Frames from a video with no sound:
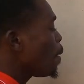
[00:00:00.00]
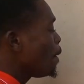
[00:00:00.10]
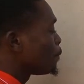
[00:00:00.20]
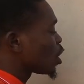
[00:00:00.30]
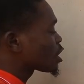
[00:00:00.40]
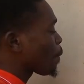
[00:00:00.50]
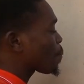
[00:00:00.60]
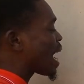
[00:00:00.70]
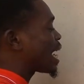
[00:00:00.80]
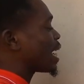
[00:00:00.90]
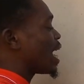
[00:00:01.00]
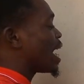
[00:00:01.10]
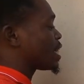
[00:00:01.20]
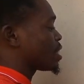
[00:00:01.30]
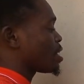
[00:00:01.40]
multiply
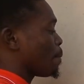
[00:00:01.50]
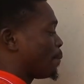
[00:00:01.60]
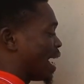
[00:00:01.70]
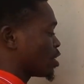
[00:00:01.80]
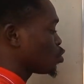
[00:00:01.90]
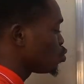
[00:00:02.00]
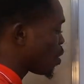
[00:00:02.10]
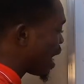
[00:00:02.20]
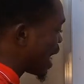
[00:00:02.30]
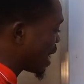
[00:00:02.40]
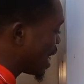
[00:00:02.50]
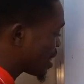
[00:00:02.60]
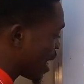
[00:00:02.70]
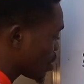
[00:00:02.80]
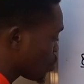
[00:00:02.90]
8 by 2, and 8
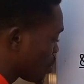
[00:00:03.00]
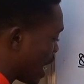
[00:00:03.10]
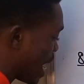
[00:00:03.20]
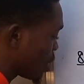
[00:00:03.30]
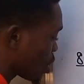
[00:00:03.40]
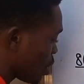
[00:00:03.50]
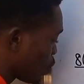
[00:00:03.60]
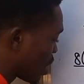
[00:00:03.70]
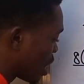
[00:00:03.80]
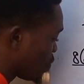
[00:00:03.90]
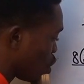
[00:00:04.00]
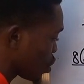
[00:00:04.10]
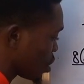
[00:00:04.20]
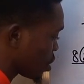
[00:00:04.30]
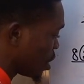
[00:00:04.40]
times 2 guys will give
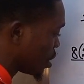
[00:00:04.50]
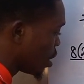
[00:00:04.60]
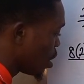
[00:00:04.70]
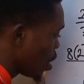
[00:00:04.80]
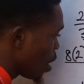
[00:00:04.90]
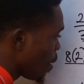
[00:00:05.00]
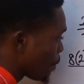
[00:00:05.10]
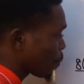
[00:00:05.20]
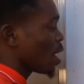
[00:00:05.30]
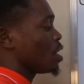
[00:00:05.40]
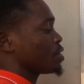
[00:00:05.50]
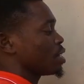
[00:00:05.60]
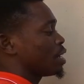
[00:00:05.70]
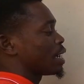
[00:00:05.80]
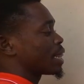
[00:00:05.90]
us 16,
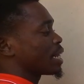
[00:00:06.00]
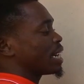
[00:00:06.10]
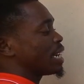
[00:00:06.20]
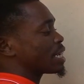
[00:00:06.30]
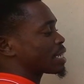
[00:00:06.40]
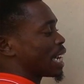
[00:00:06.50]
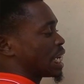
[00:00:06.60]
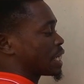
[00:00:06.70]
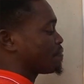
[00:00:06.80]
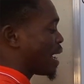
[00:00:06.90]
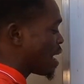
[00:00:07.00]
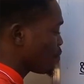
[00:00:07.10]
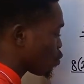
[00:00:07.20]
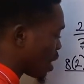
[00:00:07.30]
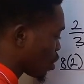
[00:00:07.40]
plus 3 times
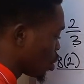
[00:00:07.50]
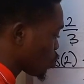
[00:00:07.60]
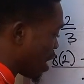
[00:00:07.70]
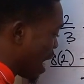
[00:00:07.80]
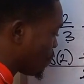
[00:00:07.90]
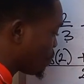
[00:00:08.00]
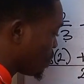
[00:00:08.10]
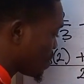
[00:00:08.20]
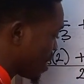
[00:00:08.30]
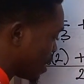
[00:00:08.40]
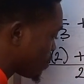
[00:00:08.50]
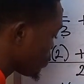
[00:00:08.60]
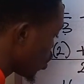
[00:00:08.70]
5, we are going to have 15